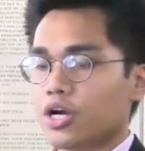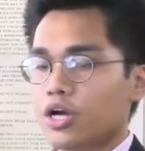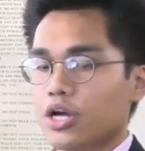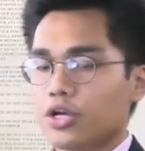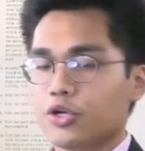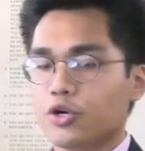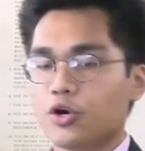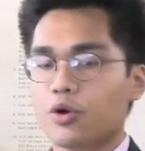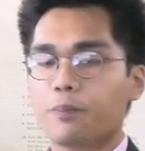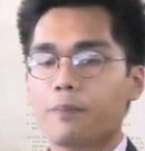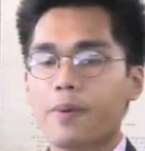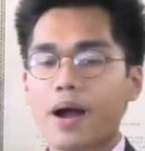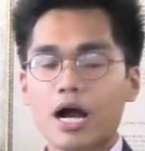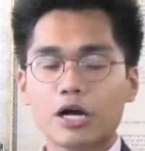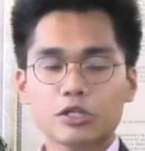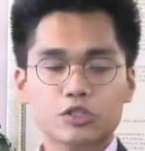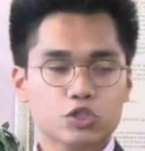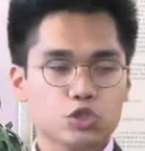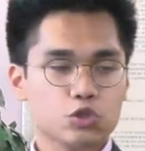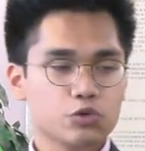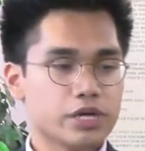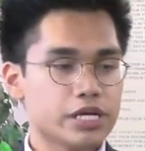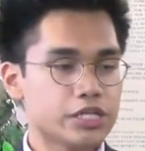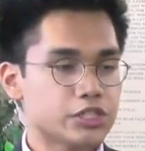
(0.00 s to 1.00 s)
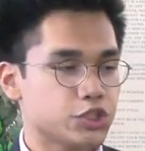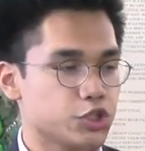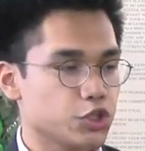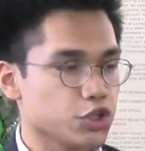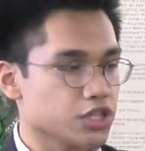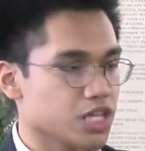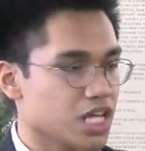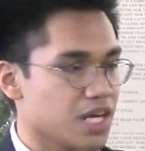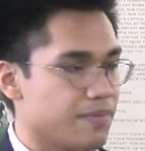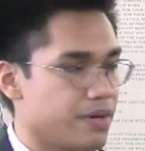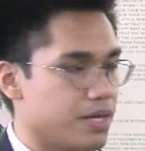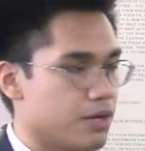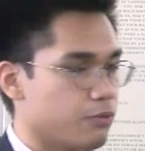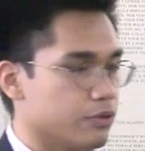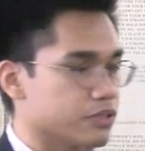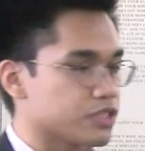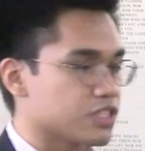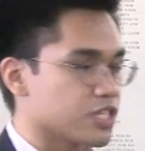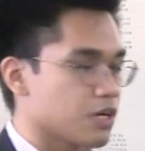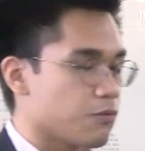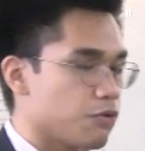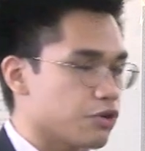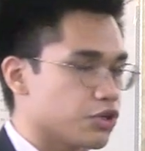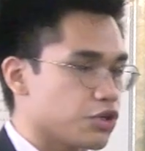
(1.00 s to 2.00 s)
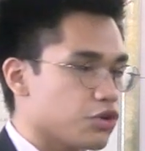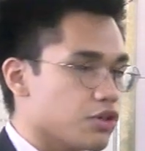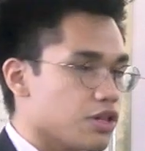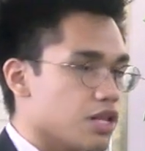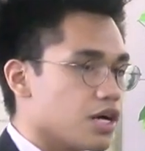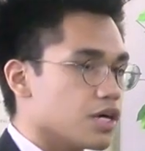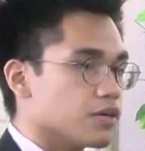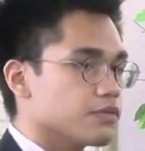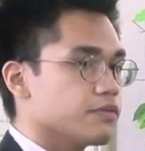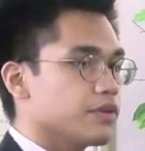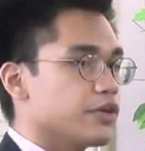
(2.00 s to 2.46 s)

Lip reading: about to reach your limit with someone you love,